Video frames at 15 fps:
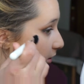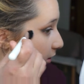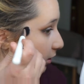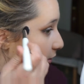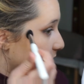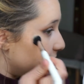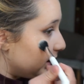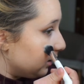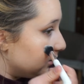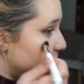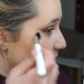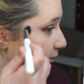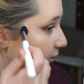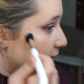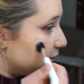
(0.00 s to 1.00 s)
Oh God,
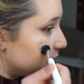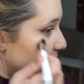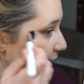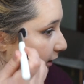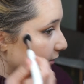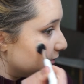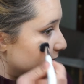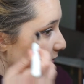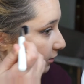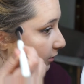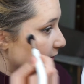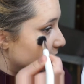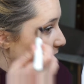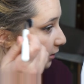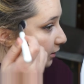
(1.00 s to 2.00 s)
okay.
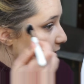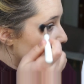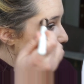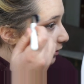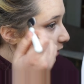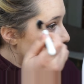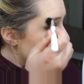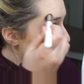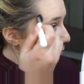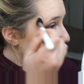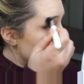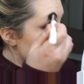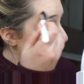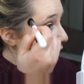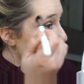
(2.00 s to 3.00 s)
I just put
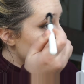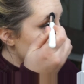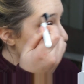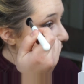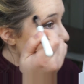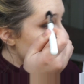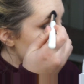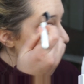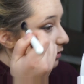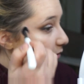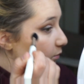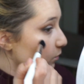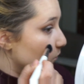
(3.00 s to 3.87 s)
a stripe on my face.